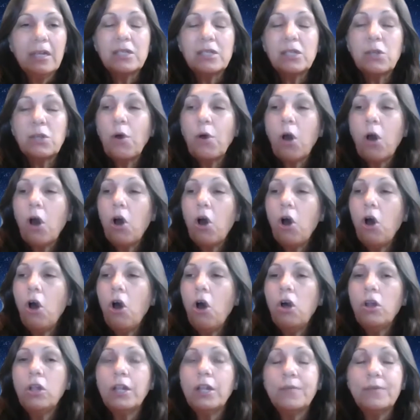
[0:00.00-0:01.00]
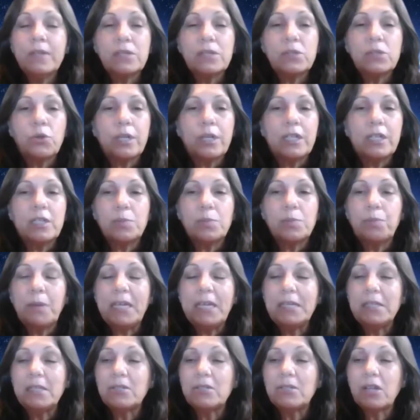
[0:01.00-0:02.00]
So all of this great
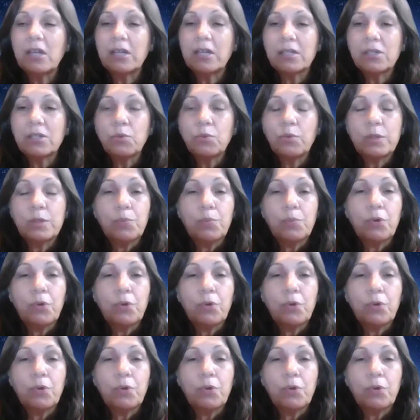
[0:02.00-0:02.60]
space dust